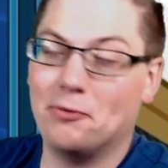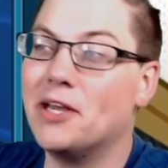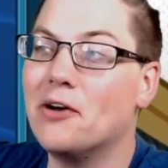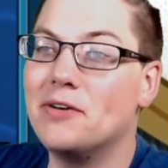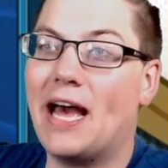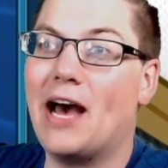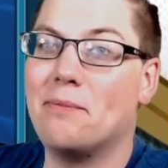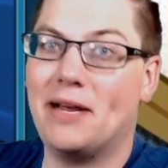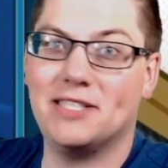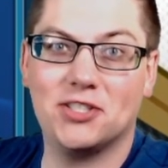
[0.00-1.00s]
We go
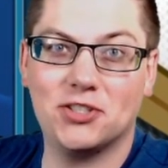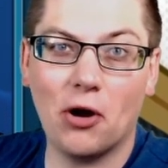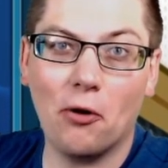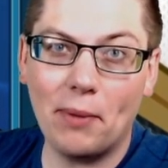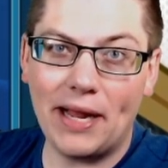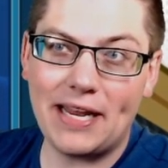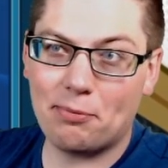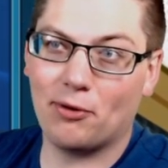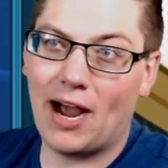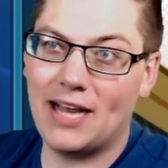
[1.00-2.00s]
down by so many
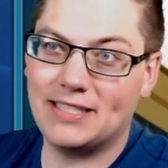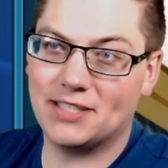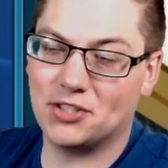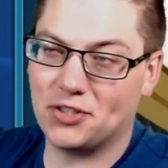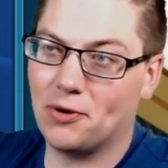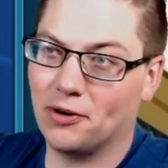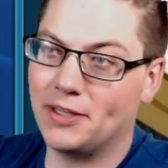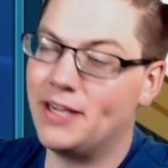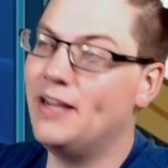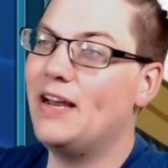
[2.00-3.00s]
prizes so
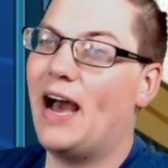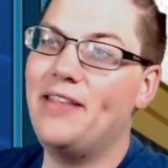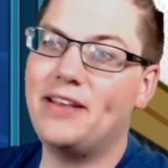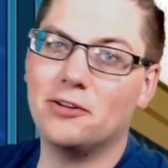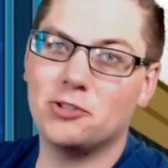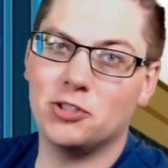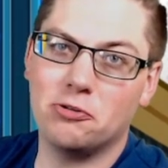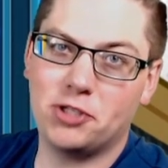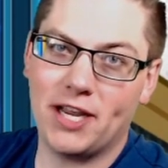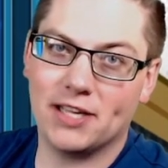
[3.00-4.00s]
early. I think there's
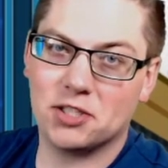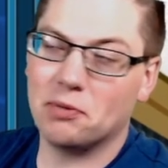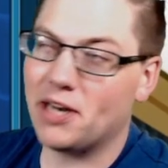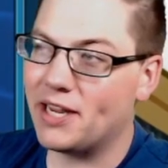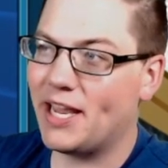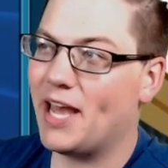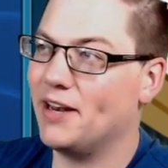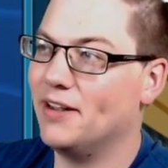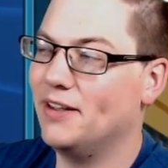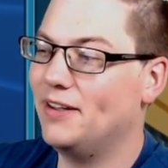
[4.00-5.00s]
no chance. But
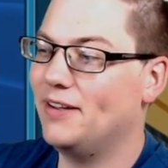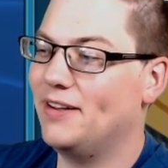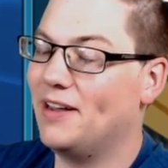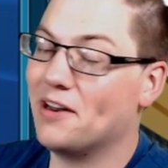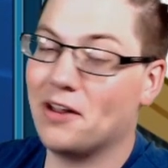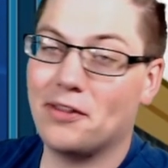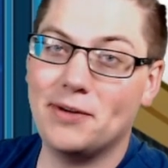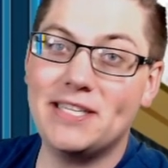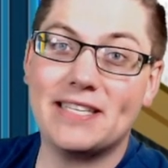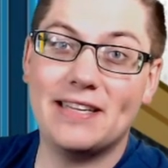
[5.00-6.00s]
again, another
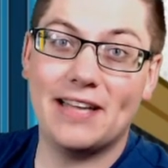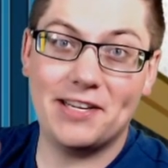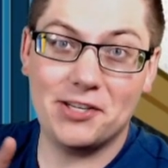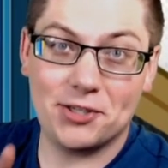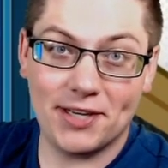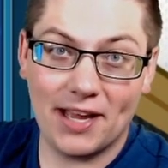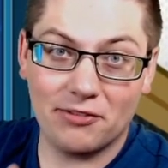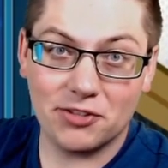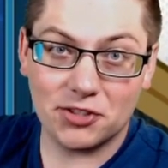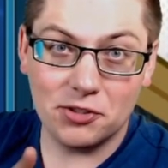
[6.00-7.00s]
reason that you should
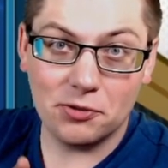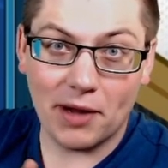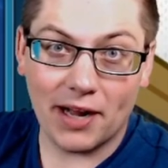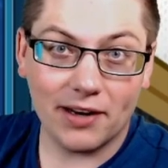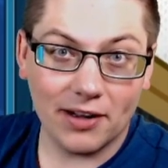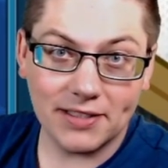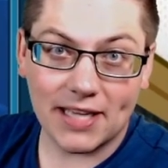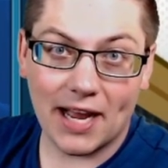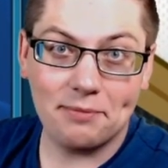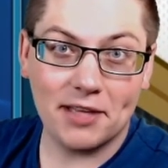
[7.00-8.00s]
never scoop on an
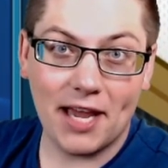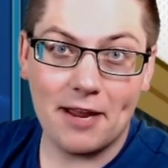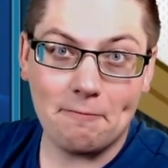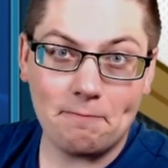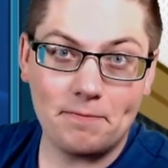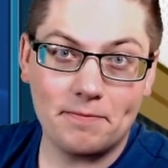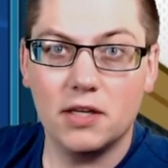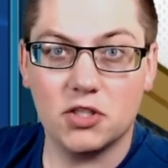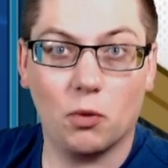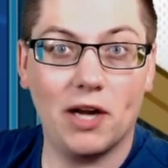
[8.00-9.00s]
untimed game.
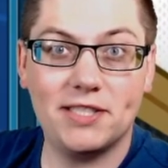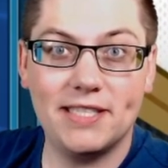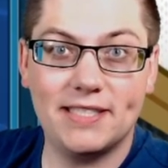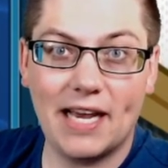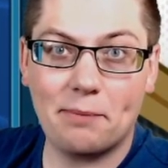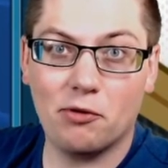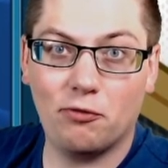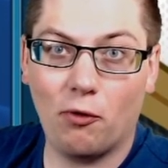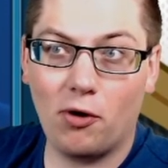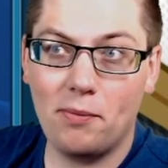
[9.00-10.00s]
So watch this deck
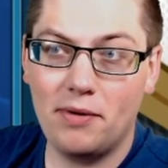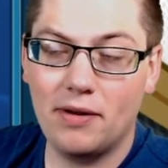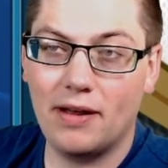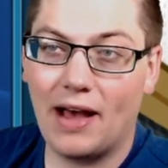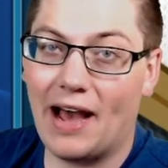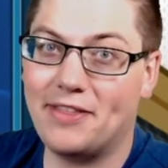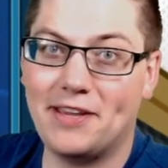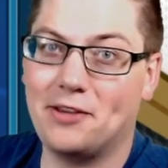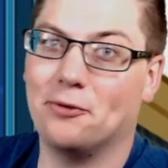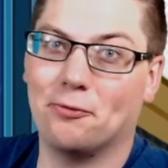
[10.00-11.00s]
perform. I
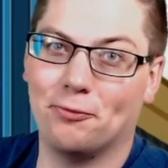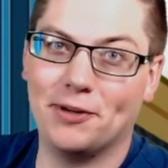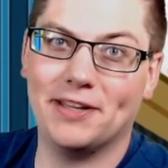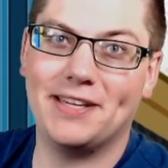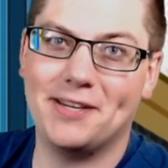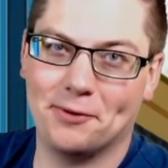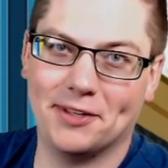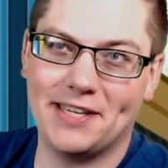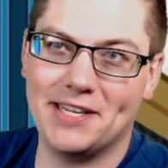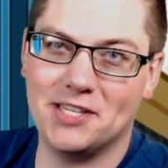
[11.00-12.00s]
think you'll really,
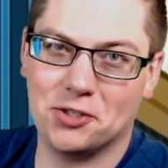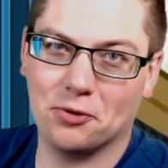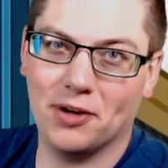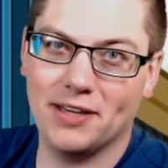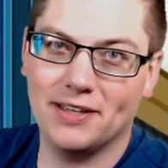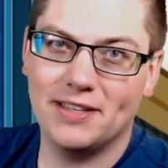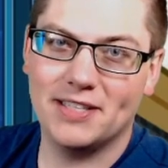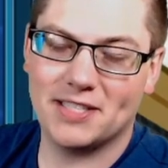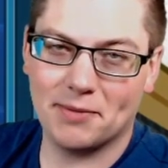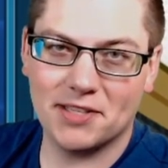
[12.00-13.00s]
really enjoy
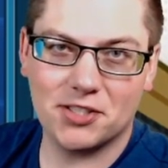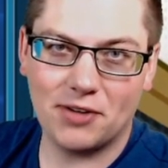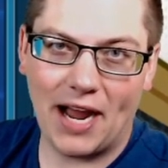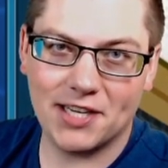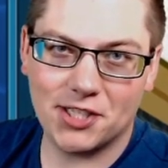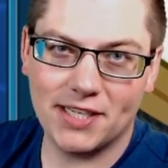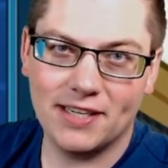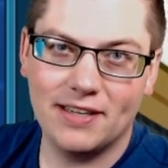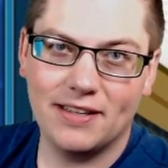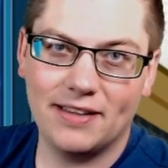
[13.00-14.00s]
some of the
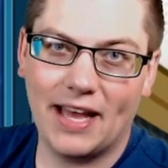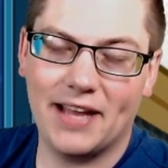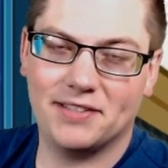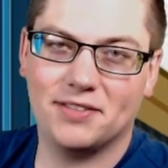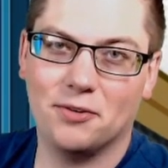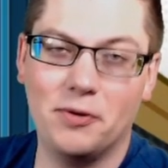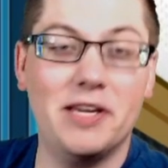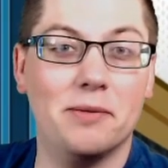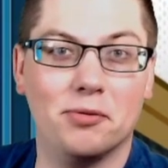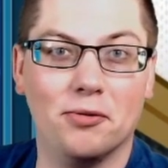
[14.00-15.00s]
strategy that
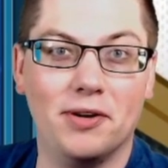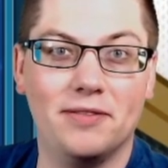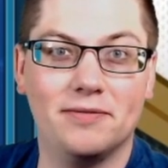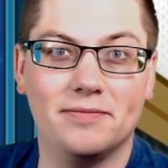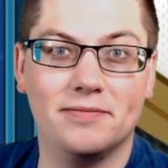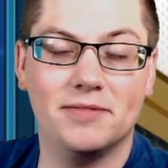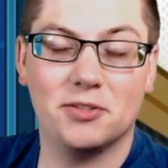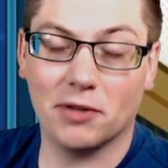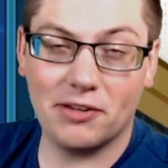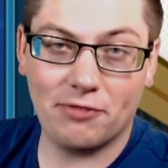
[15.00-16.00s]
we employ.
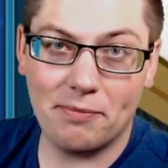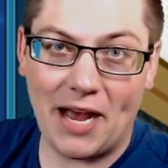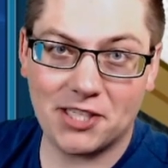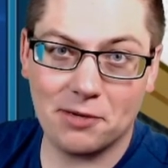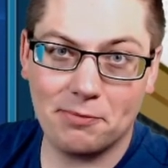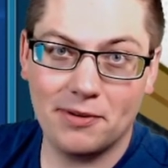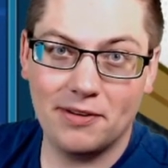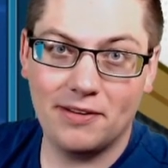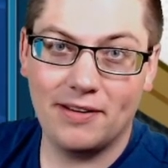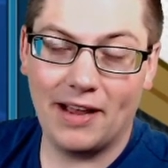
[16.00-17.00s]
It's a really fun matchup.
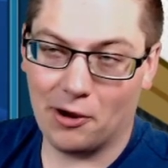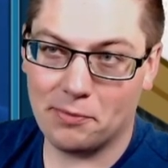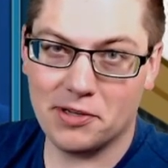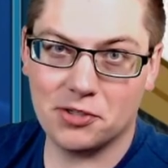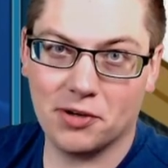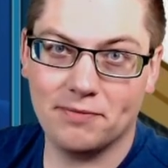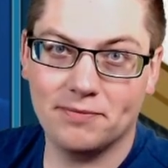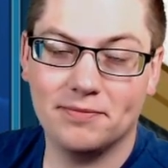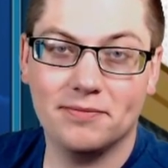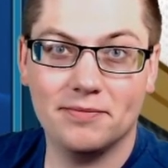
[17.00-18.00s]
I hope you enjoy.
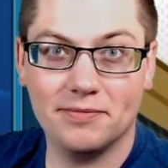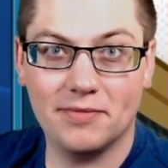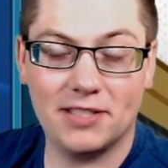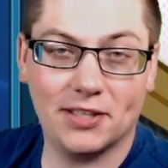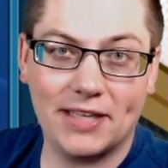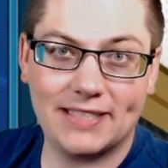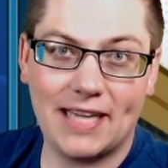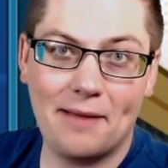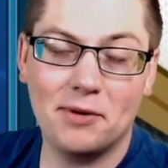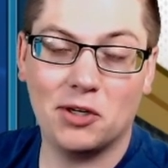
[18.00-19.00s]
Until next
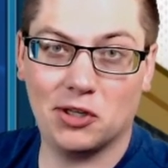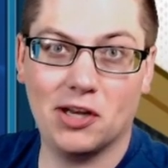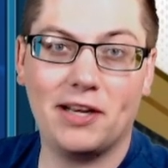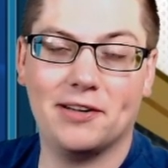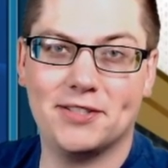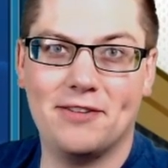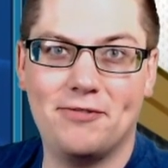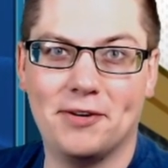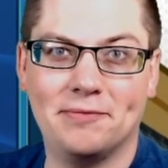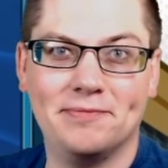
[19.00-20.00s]
time, good luck and also have fun.